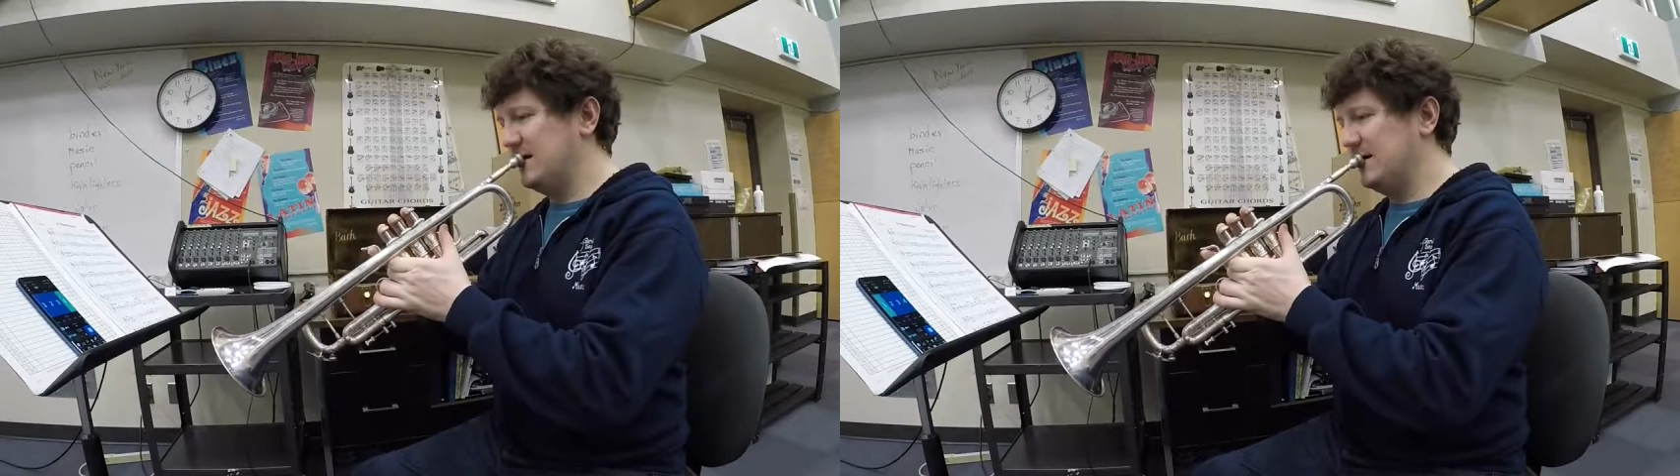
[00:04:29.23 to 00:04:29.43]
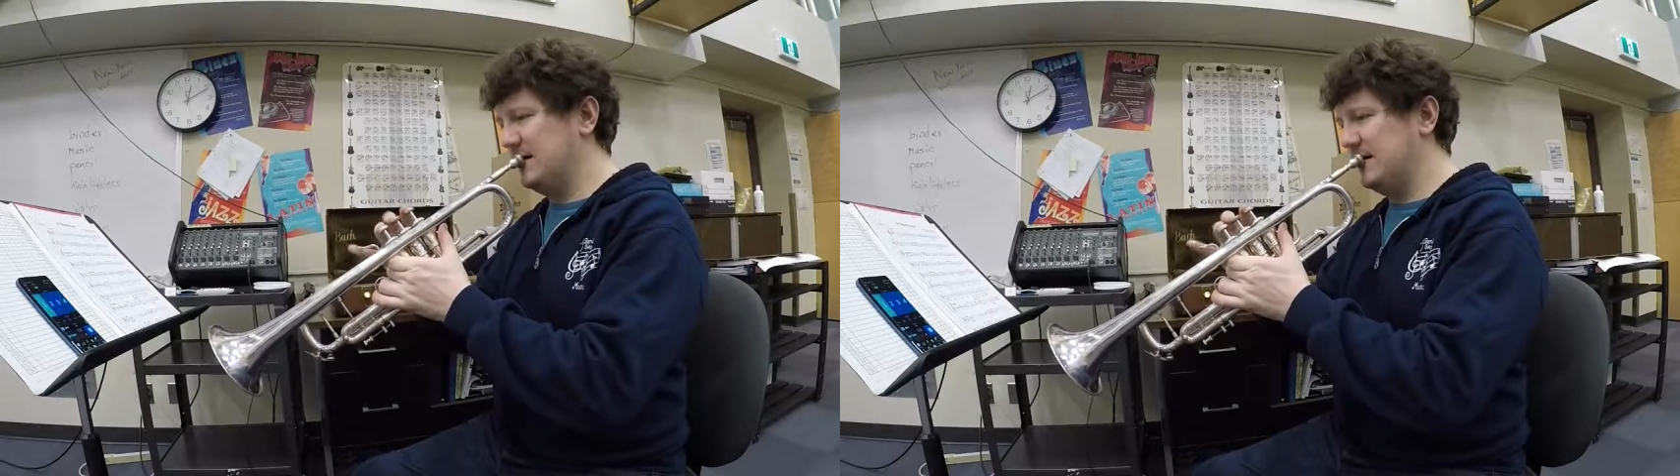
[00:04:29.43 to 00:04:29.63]

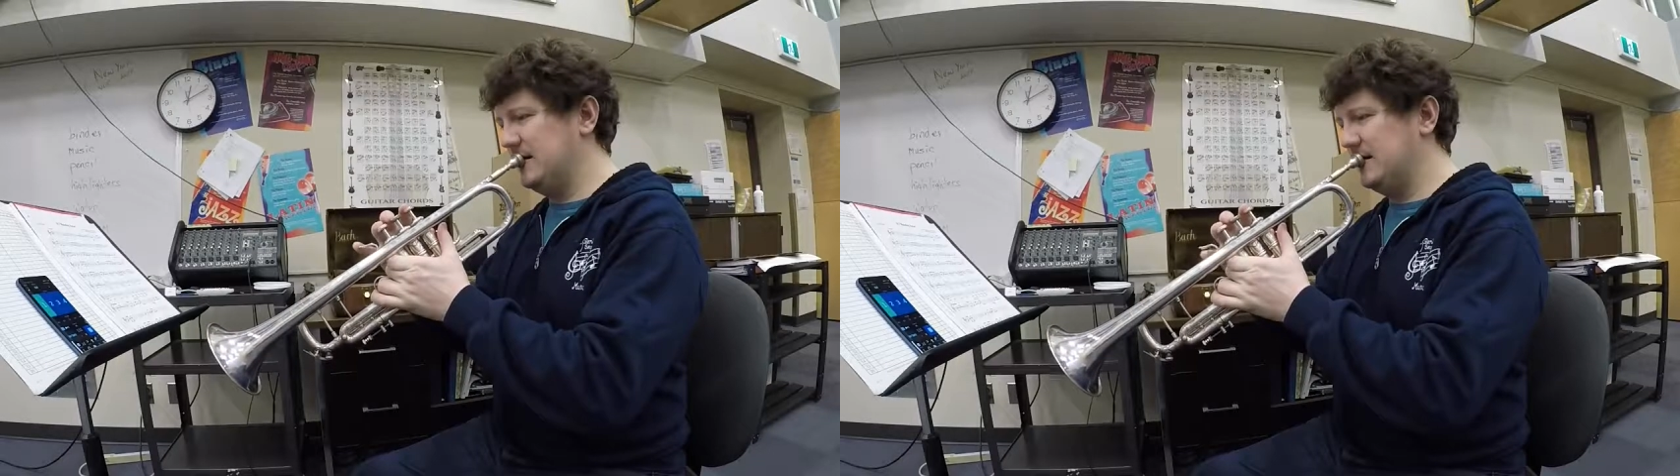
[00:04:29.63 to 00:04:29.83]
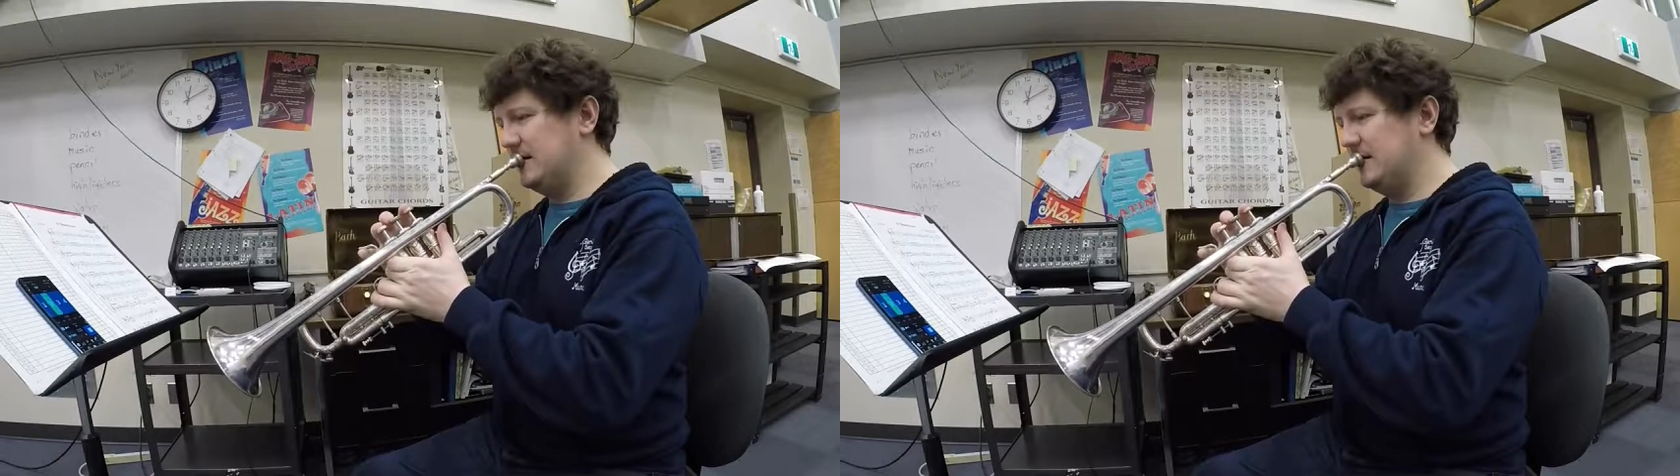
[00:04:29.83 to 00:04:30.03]

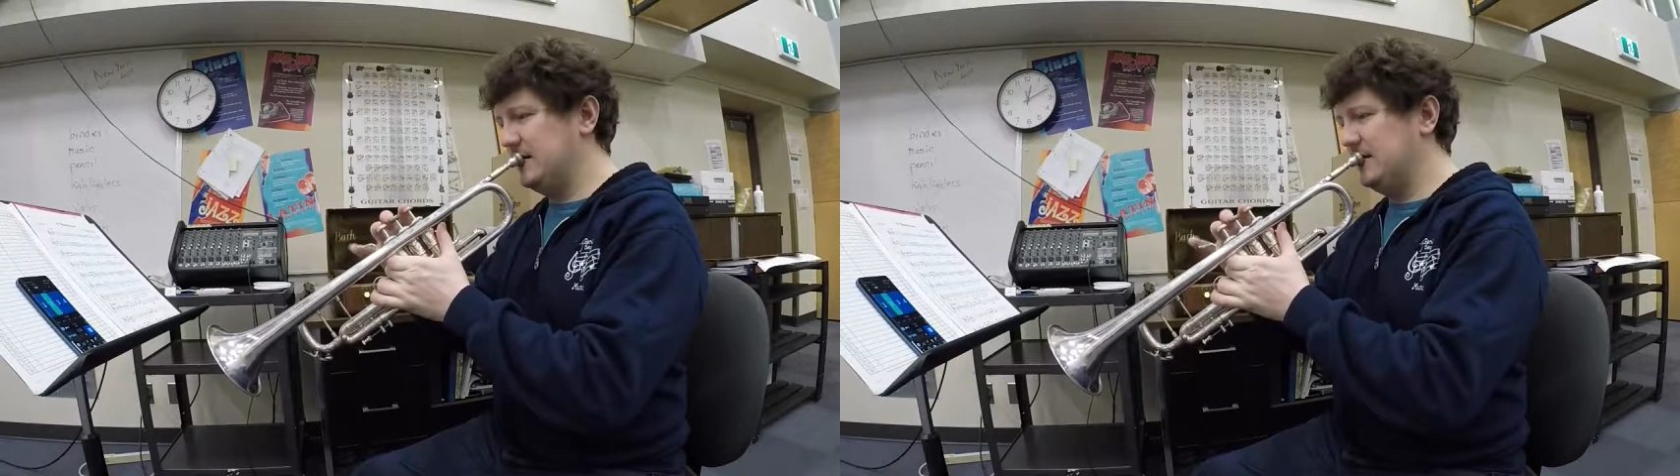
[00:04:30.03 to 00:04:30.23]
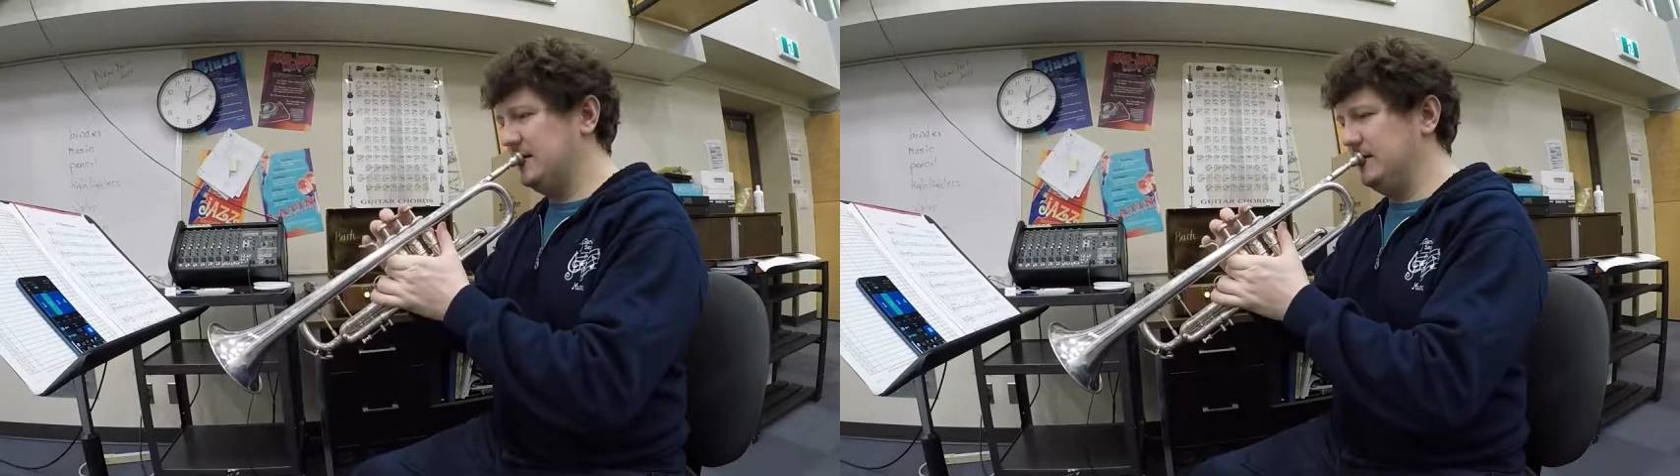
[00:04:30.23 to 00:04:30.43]
1,
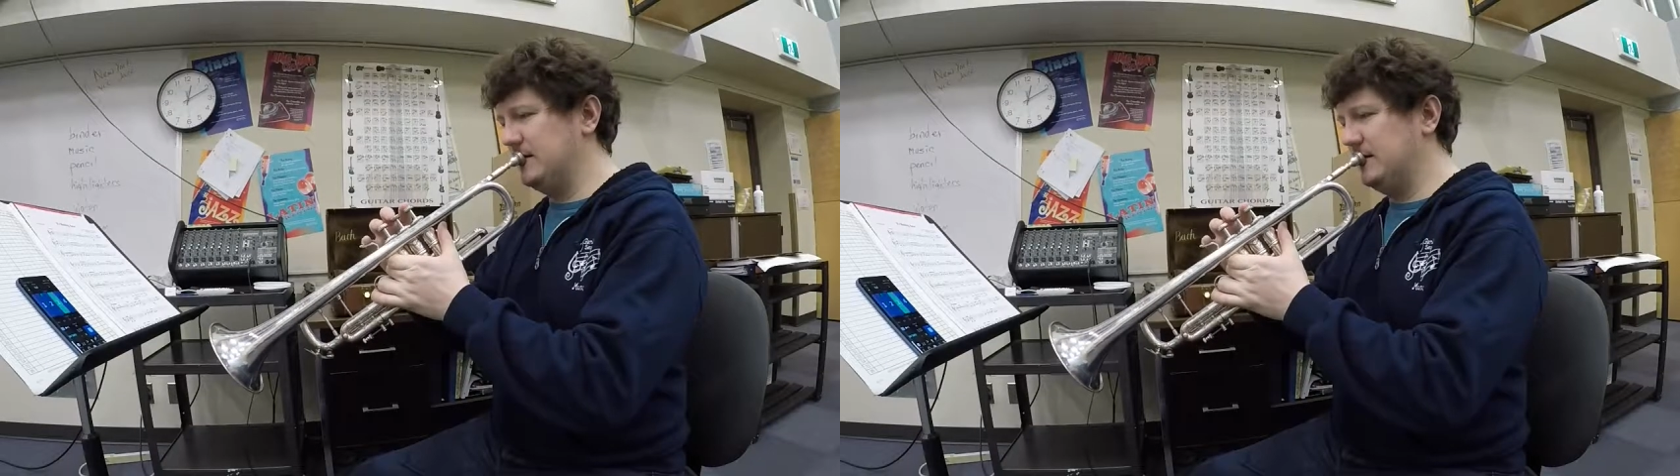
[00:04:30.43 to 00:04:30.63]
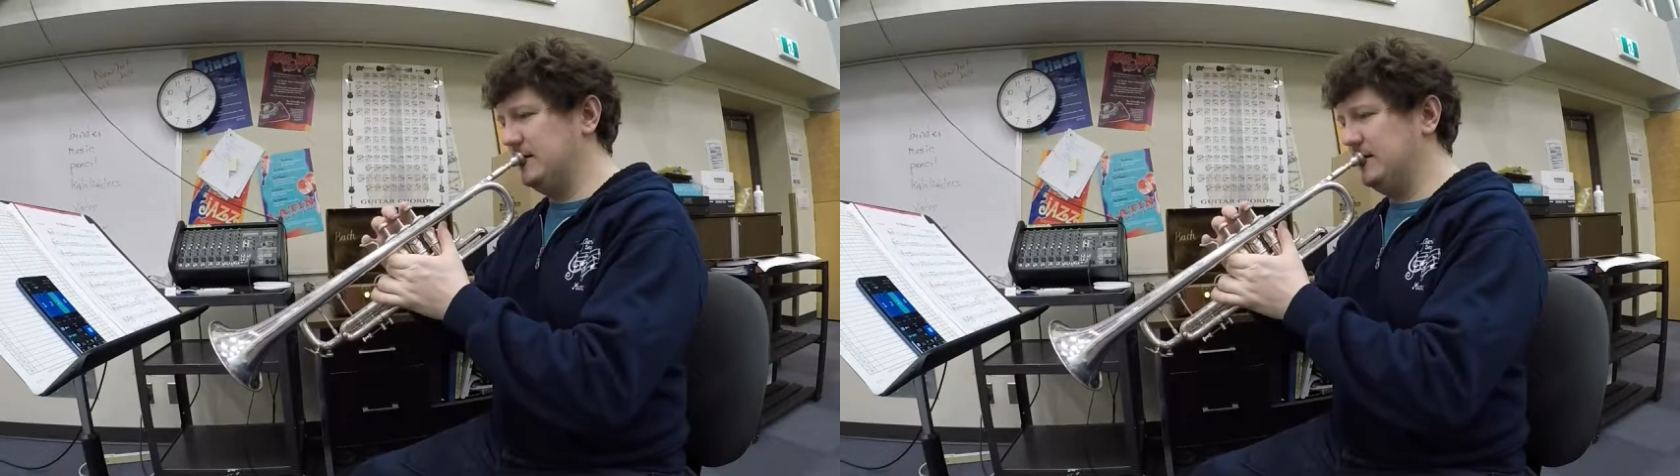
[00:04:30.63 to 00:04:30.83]
2,
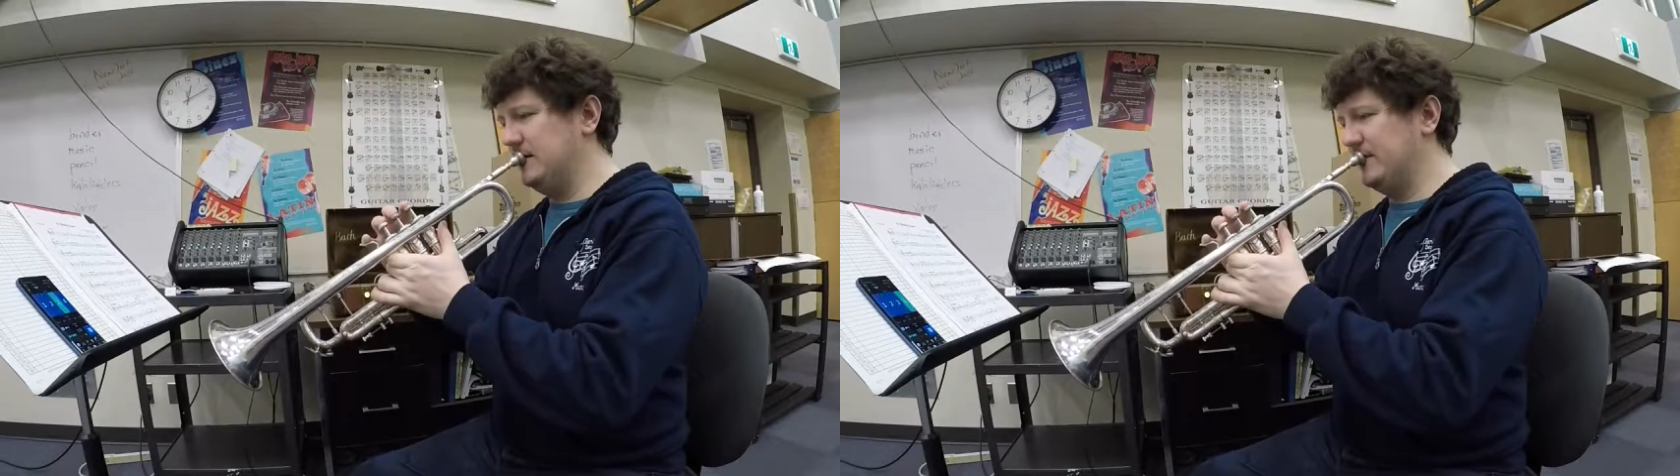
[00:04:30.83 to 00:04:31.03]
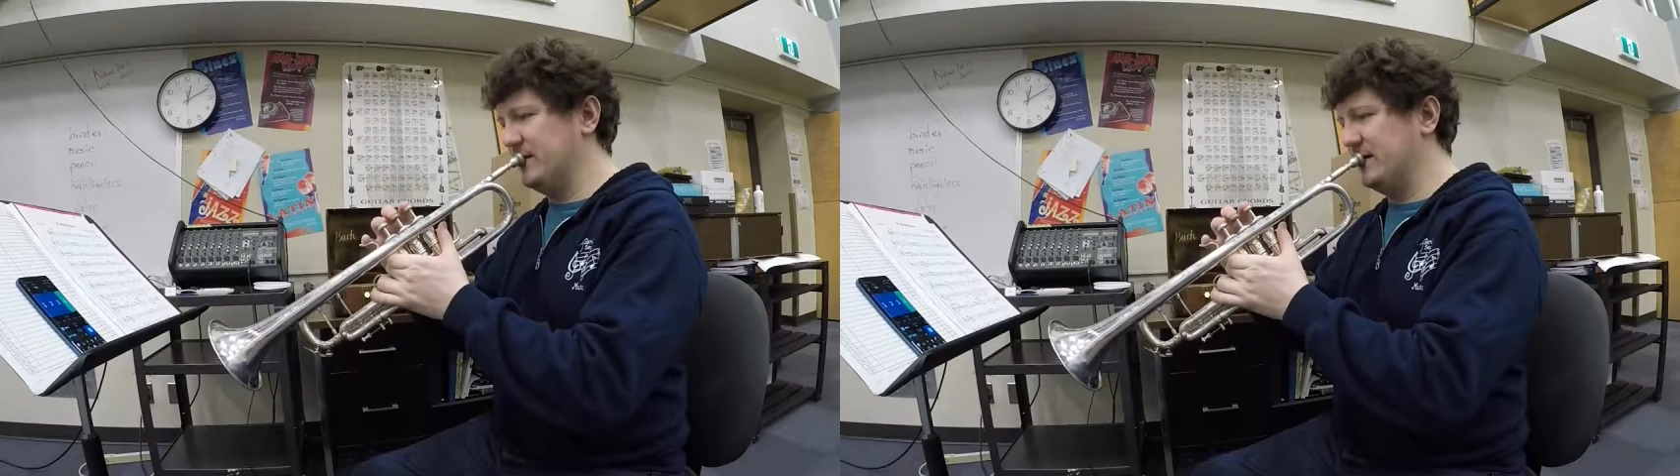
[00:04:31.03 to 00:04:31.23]

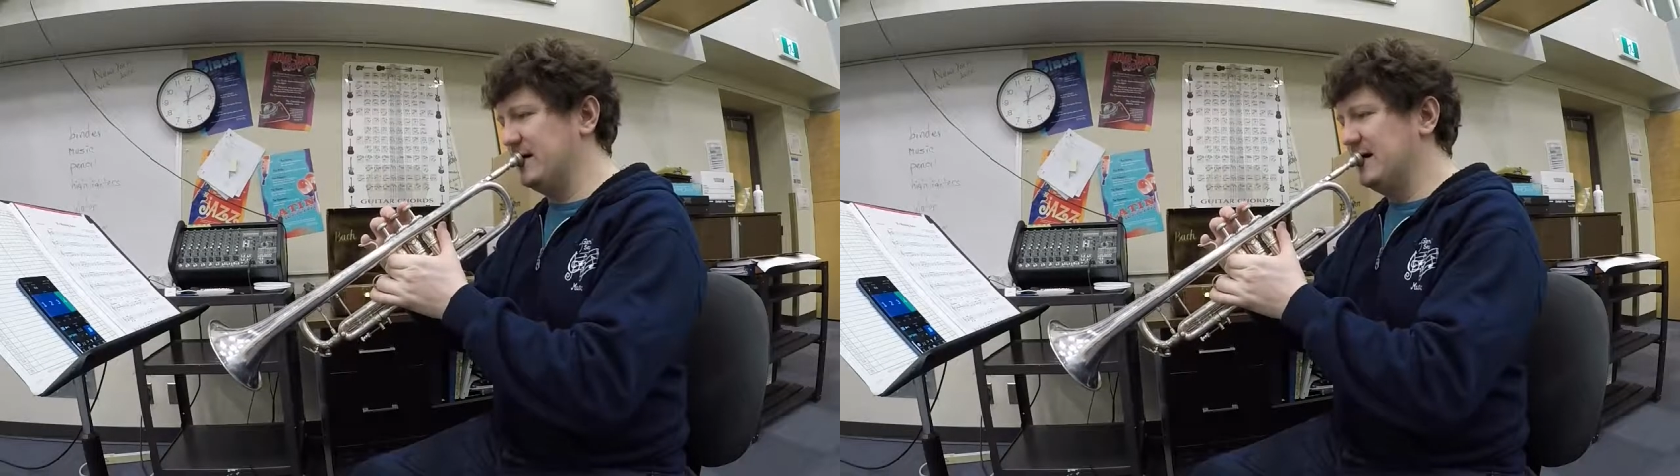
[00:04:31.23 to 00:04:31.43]
3, 4.